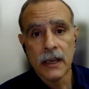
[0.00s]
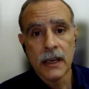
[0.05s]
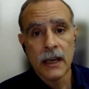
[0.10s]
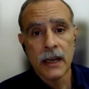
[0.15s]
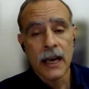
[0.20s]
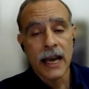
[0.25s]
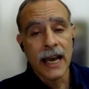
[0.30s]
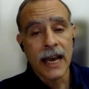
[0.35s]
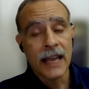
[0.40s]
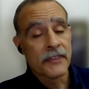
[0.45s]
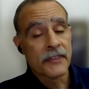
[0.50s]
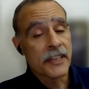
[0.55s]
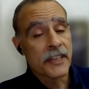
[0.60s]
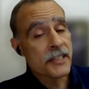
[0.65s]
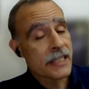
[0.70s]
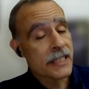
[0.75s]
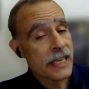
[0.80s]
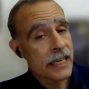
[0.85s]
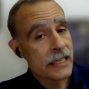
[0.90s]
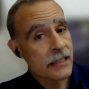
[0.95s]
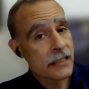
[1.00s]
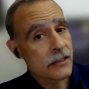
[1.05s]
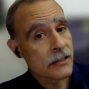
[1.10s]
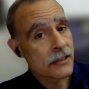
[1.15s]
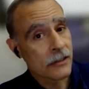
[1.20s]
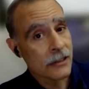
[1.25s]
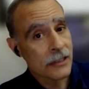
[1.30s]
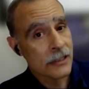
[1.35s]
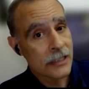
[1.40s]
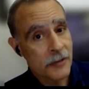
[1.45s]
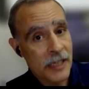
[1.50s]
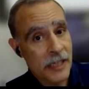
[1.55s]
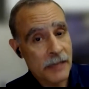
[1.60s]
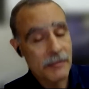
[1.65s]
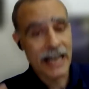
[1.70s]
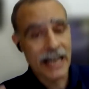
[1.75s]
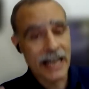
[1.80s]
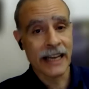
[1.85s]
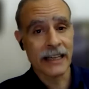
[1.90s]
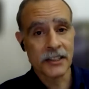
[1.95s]
And this takes us all the way
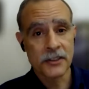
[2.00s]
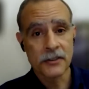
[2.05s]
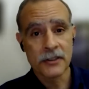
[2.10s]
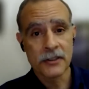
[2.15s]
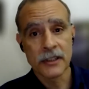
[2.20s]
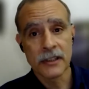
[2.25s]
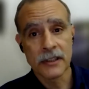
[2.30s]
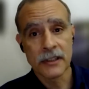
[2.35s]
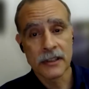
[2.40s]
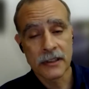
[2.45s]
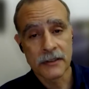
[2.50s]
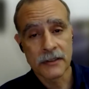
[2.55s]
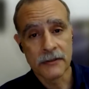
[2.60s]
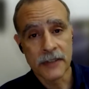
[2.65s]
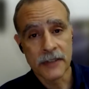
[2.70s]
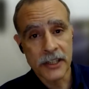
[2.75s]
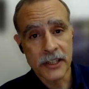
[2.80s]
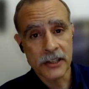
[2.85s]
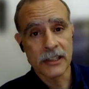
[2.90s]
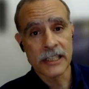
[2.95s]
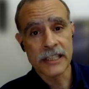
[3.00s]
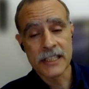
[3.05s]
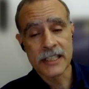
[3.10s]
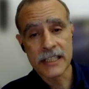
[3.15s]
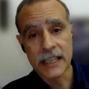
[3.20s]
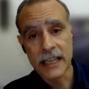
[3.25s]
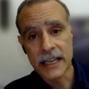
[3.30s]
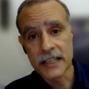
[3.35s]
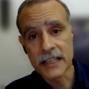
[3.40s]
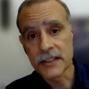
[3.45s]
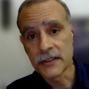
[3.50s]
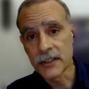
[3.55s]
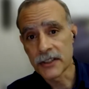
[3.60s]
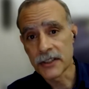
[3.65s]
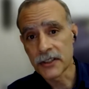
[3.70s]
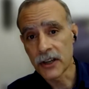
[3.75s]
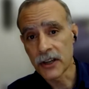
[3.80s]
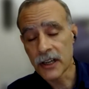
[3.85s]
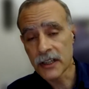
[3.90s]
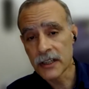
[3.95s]
back to the very early slides in the
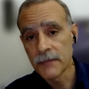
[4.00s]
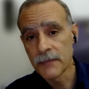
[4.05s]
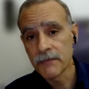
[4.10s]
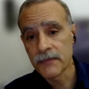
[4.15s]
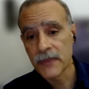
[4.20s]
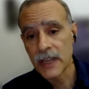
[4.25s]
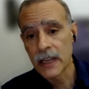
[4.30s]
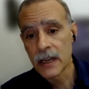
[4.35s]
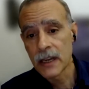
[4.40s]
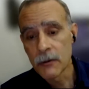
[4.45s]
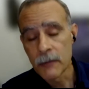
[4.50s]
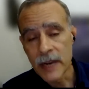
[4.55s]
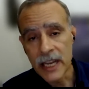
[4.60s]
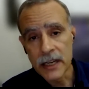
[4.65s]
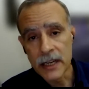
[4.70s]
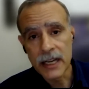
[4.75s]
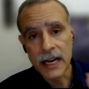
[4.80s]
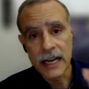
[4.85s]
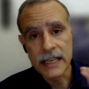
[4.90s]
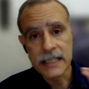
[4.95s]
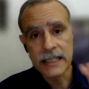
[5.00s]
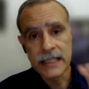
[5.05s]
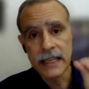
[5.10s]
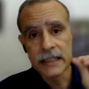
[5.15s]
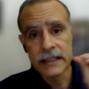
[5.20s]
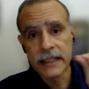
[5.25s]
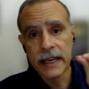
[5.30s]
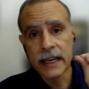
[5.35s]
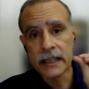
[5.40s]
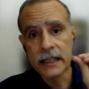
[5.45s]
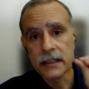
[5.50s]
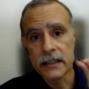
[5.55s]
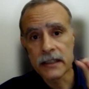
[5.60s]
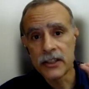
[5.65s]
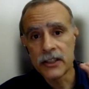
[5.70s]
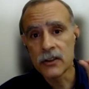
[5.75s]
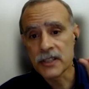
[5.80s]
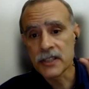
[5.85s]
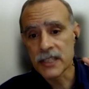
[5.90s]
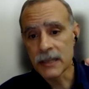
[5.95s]
talk, when I said that,
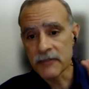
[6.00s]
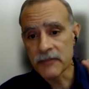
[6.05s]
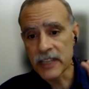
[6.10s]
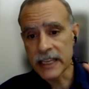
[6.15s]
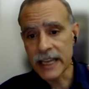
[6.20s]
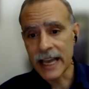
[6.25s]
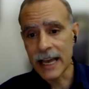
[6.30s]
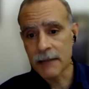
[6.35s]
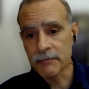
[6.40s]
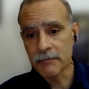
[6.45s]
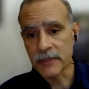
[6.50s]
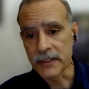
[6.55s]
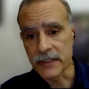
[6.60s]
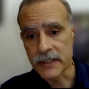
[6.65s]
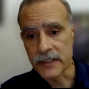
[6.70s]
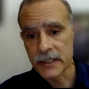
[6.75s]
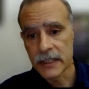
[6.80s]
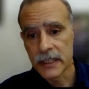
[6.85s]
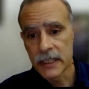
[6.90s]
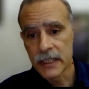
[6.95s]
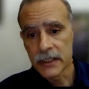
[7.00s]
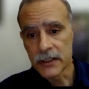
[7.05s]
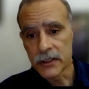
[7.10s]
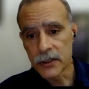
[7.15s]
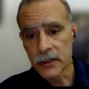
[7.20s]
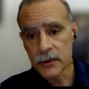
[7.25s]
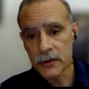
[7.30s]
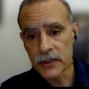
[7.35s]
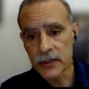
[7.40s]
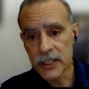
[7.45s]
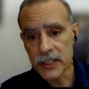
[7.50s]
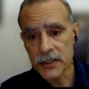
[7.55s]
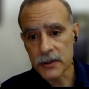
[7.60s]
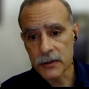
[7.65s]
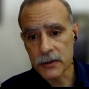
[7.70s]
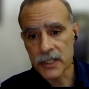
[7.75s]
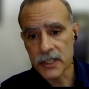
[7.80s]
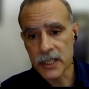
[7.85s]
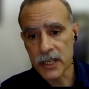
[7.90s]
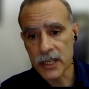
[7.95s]
something happens due to the
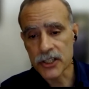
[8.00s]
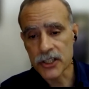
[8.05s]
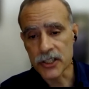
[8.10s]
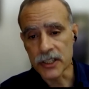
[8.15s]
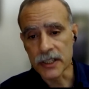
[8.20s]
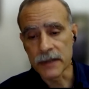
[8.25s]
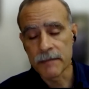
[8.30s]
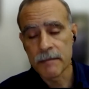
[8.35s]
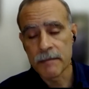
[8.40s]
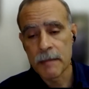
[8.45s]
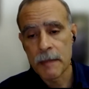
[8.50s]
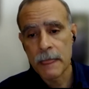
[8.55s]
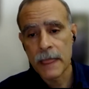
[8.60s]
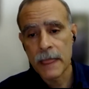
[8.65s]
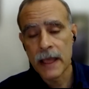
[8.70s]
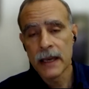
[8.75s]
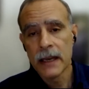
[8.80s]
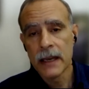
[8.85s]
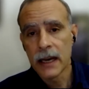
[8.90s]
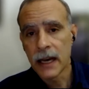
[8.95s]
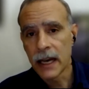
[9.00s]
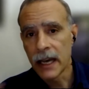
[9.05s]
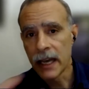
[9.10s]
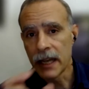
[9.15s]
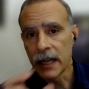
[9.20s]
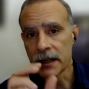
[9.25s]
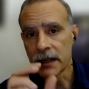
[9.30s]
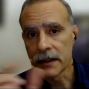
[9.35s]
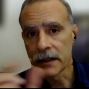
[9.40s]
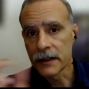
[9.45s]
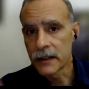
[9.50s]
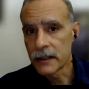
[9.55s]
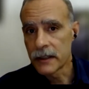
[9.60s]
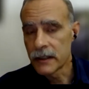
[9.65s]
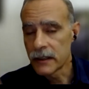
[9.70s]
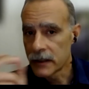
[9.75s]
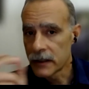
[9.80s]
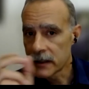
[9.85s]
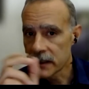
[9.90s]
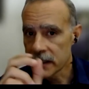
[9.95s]
association. And
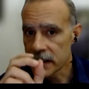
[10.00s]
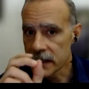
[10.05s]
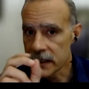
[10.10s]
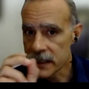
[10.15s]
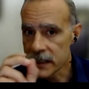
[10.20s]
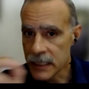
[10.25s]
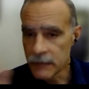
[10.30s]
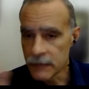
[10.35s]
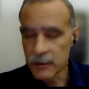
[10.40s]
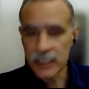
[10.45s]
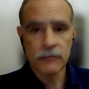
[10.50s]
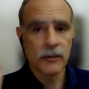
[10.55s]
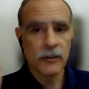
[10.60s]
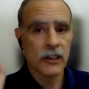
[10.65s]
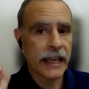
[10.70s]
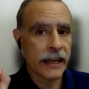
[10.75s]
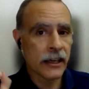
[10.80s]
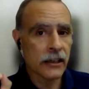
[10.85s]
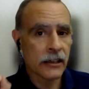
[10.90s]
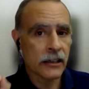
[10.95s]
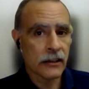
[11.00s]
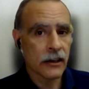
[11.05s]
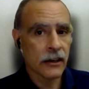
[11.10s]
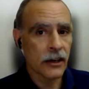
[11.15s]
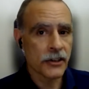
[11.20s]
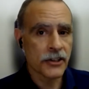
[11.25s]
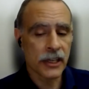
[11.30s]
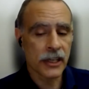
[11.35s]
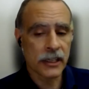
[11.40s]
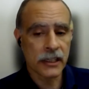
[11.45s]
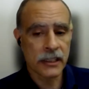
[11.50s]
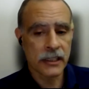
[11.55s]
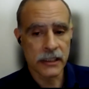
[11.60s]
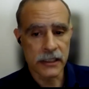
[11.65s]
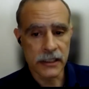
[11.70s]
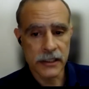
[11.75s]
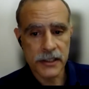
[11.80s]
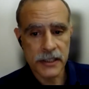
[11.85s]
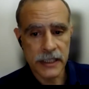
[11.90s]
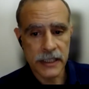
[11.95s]
similar molecular logic
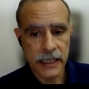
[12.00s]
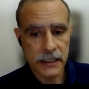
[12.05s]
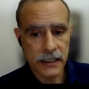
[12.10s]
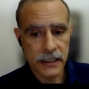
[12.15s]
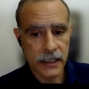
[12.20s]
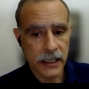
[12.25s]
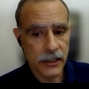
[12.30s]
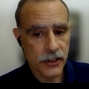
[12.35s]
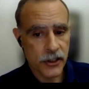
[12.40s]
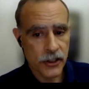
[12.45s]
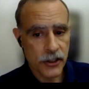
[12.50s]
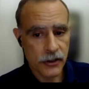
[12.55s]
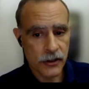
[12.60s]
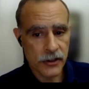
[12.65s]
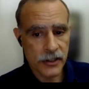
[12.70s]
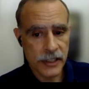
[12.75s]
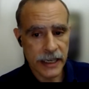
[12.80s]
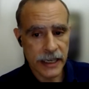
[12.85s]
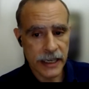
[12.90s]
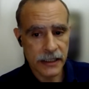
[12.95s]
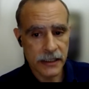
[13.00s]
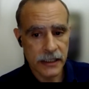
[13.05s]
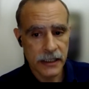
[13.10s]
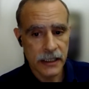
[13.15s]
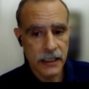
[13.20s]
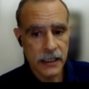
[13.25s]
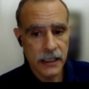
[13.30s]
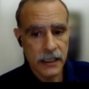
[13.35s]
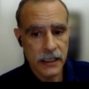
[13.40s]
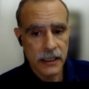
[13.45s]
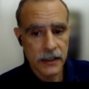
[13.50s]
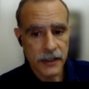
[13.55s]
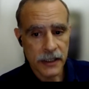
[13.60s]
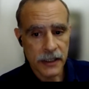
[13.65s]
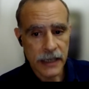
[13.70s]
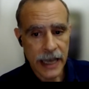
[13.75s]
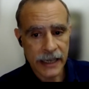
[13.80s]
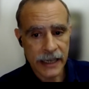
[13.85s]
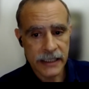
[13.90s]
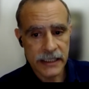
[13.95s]
occurs that ensures that the
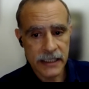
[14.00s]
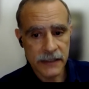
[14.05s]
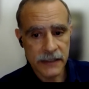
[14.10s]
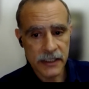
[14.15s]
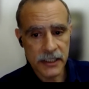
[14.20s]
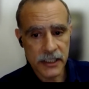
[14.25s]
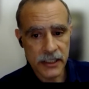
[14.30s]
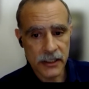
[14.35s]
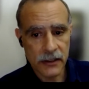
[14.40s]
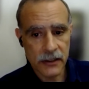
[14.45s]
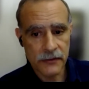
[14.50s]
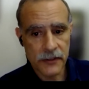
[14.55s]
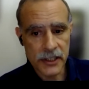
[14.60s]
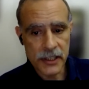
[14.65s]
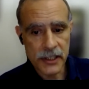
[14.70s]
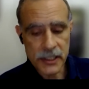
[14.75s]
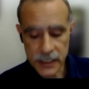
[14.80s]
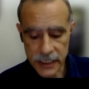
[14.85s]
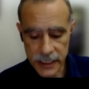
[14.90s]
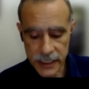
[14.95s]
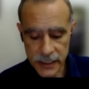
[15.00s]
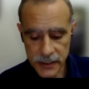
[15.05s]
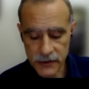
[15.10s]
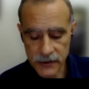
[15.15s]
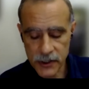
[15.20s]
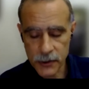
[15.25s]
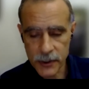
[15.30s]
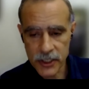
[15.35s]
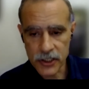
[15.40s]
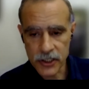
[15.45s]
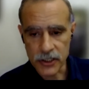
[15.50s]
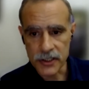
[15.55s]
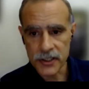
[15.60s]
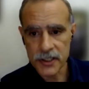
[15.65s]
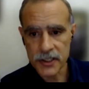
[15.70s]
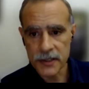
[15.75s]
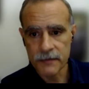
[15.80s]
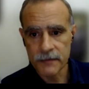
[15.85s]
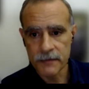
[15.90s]
activity of these kinds of switches